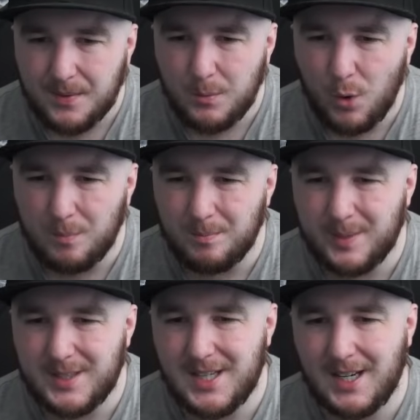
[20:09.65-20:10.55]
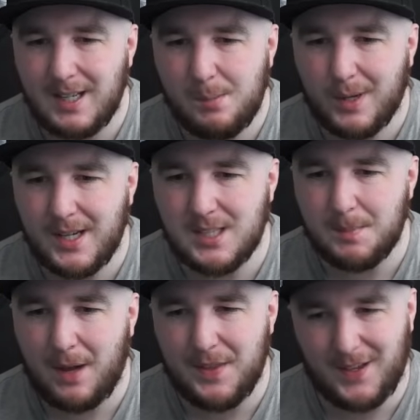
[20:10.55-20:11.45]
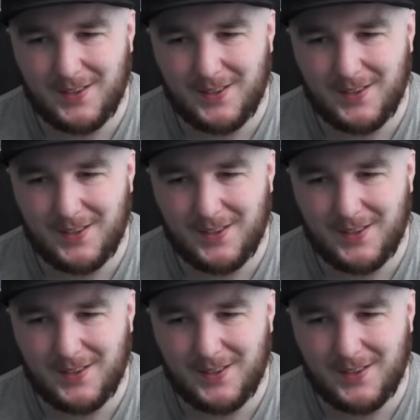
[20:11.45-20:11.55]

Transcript: I'm not particularly pleased about that